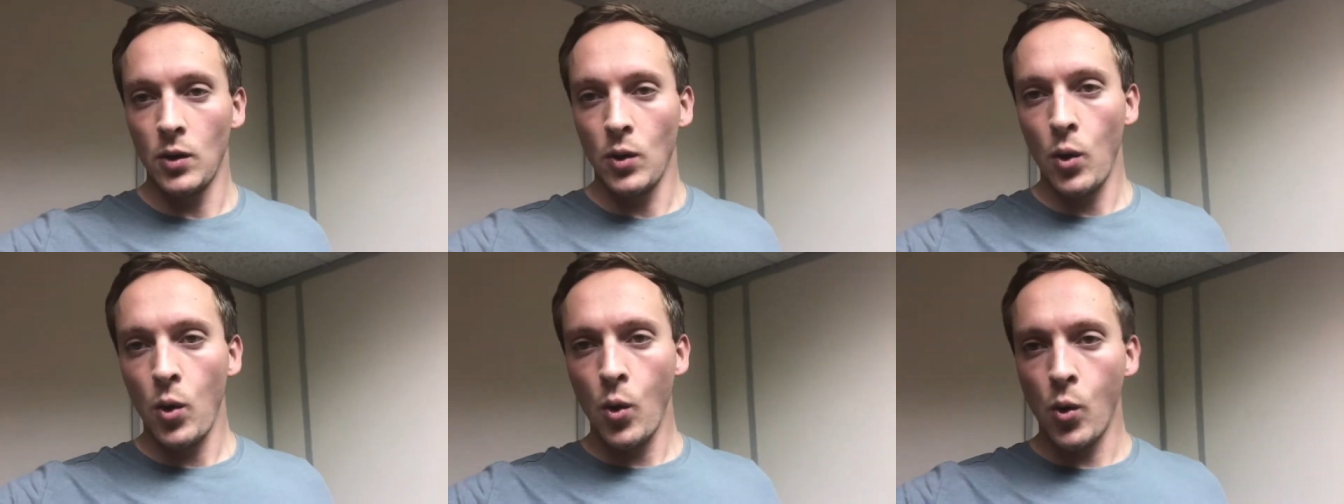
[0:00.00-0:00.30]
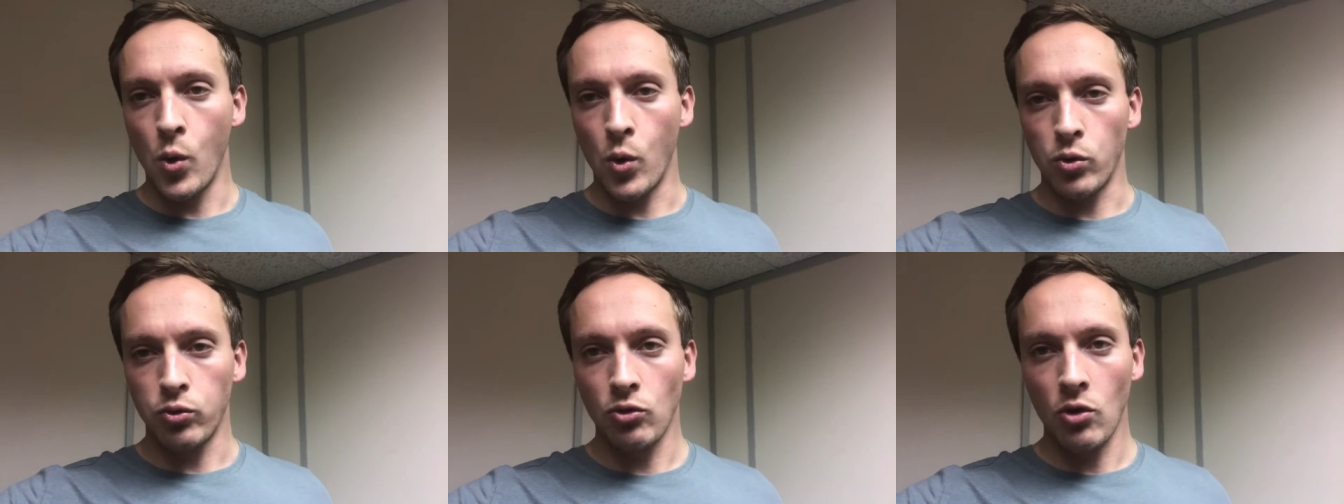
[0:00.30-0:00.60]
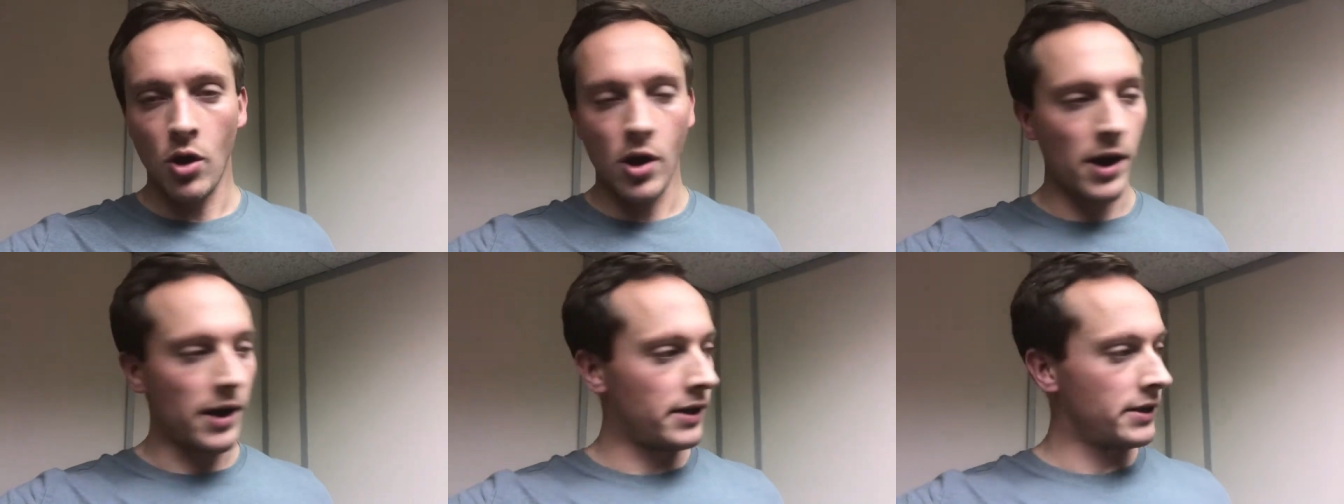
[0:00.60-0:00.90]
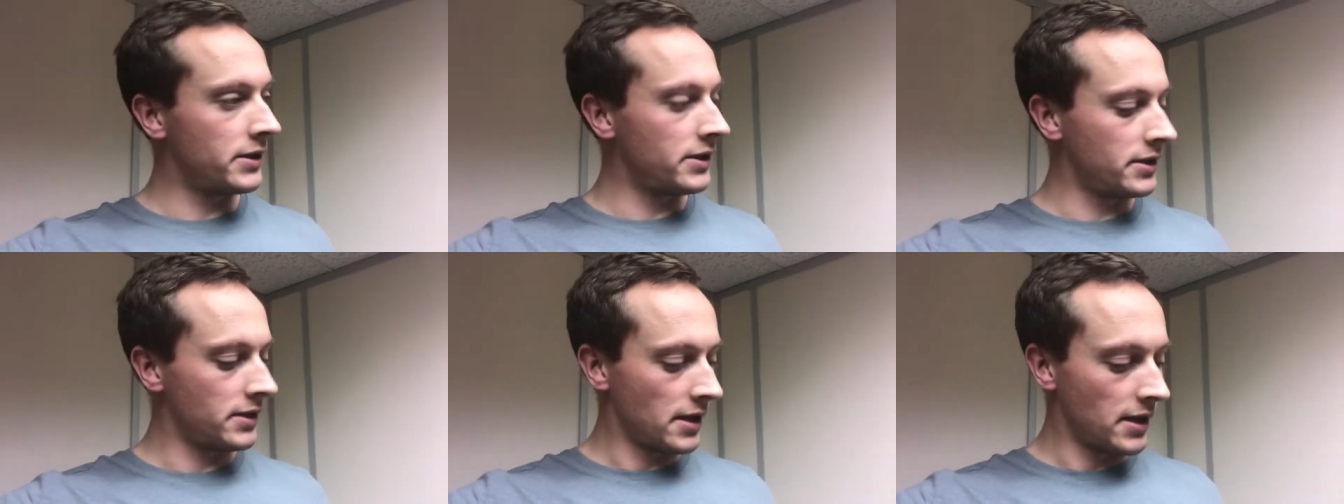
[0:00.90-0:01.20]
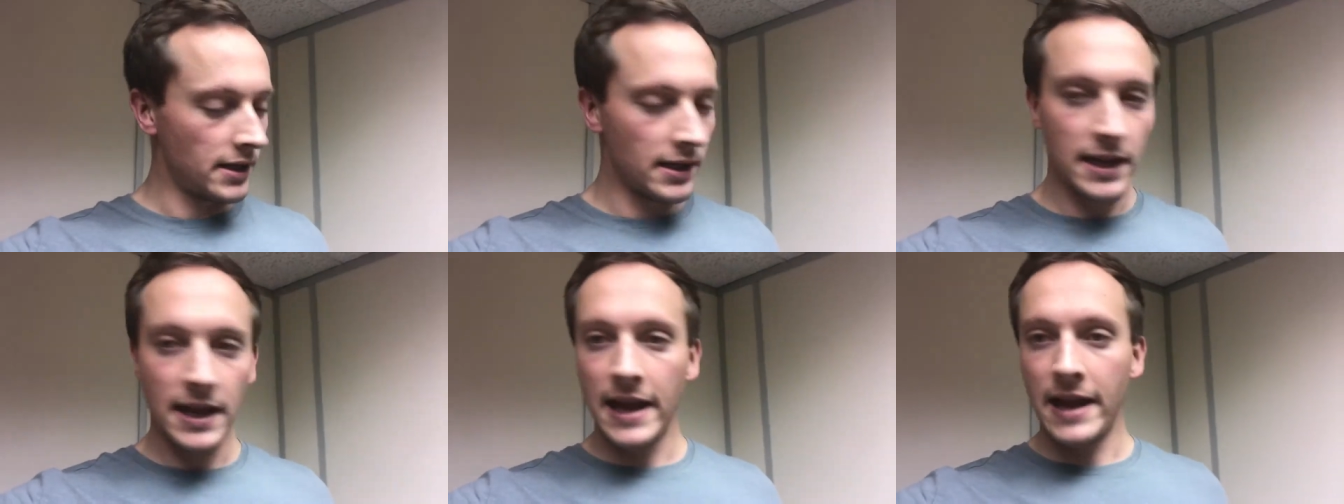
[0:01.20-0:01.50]
Oh, right, just
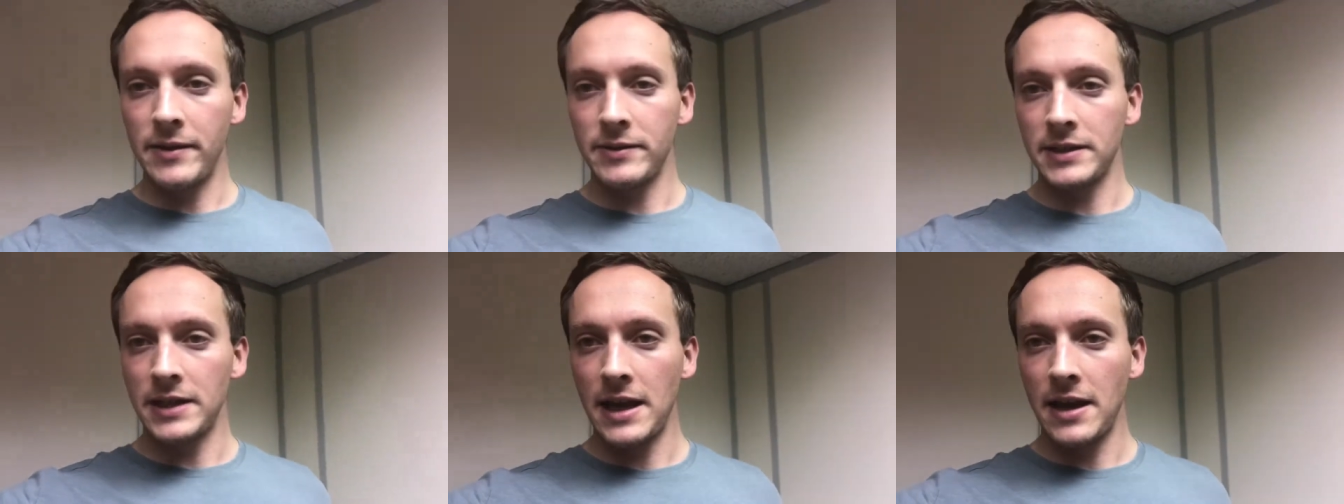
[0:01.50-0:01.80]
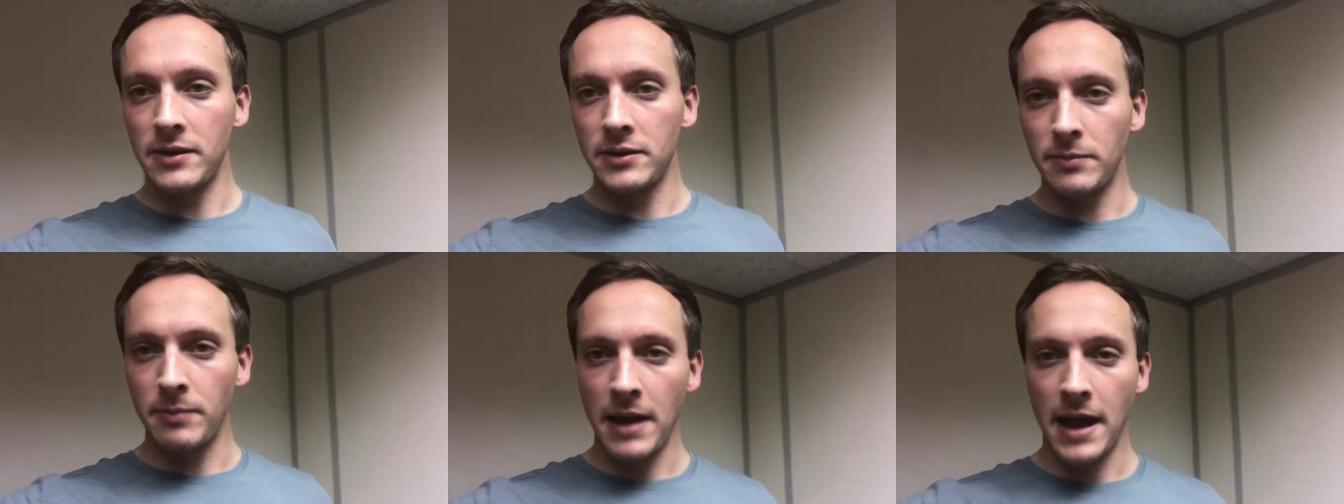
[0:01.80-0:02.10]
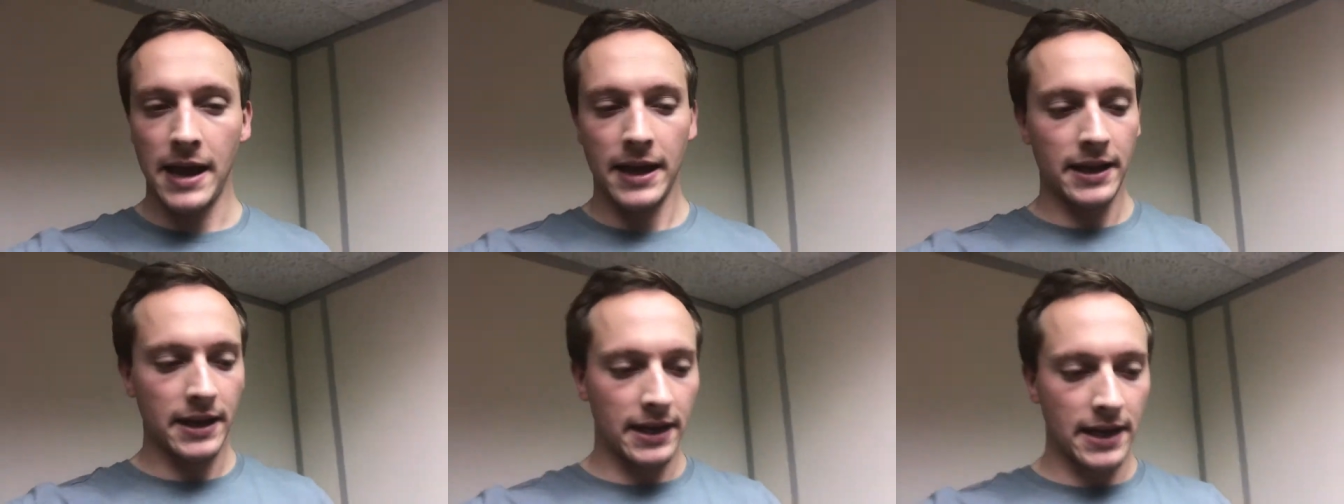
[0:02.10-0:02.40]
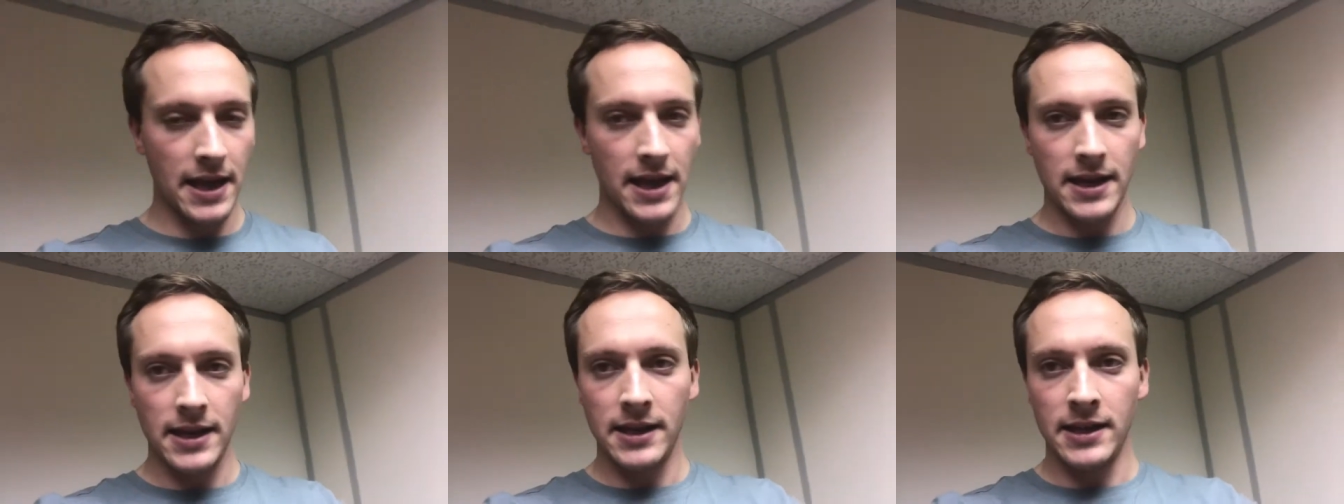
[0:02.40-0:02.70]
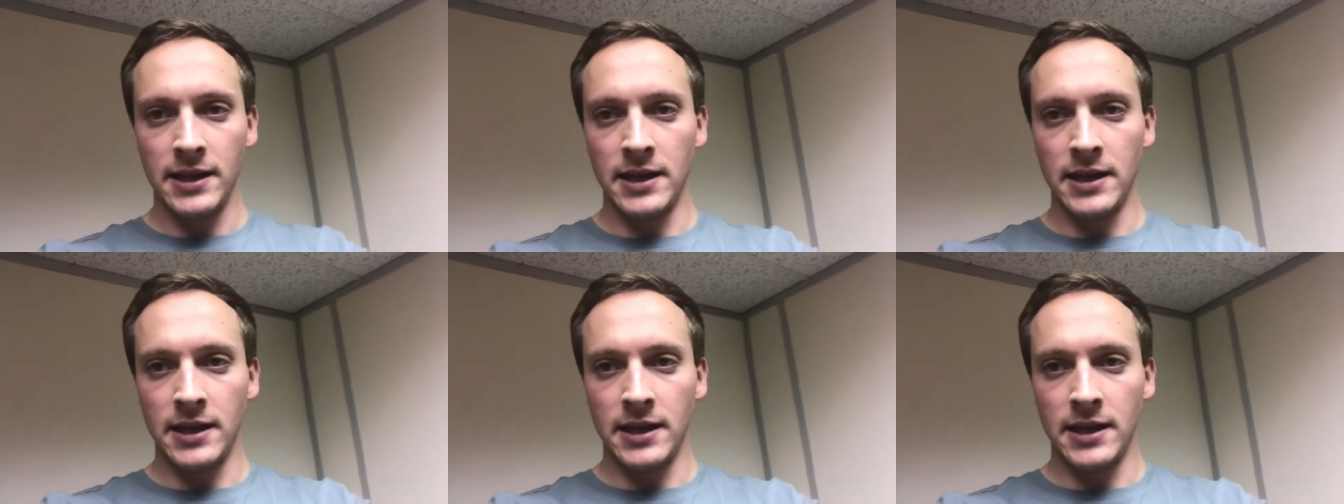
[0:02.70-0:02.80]
done hours and hours of packing again.